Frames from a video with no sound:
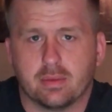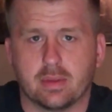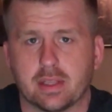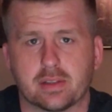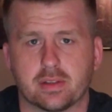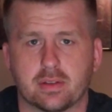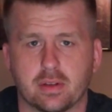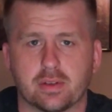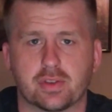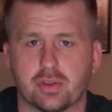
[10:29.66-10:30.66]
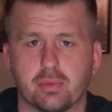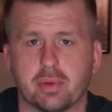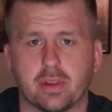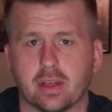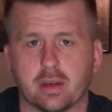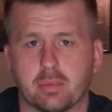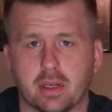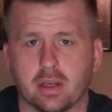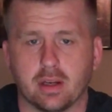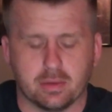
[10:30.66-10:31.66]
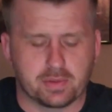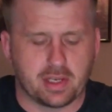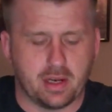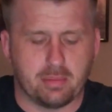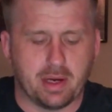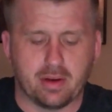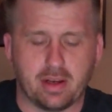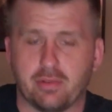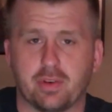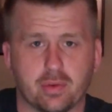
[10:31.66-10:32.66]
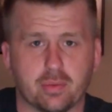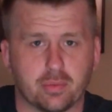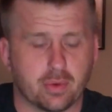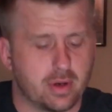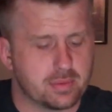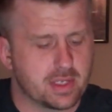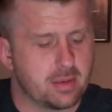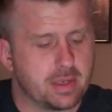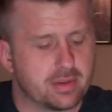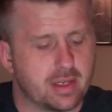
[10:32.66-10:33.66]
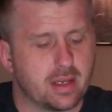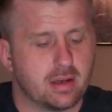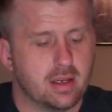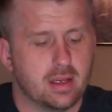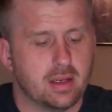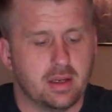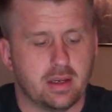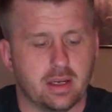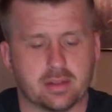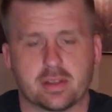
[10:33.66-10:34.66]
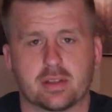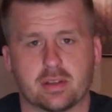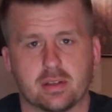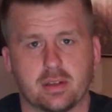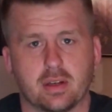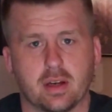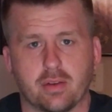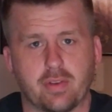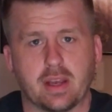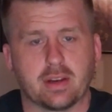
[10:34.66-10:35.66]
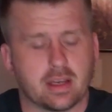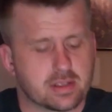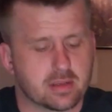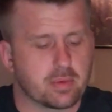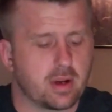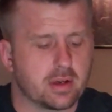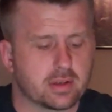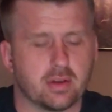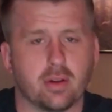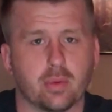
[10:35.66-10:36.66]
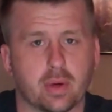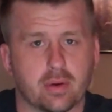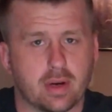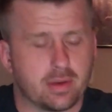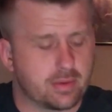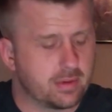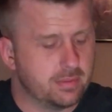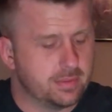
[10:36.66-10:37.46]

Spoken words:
that's a stupid thing to be upset about if you were upset about that. It's a fantastic product all the way around.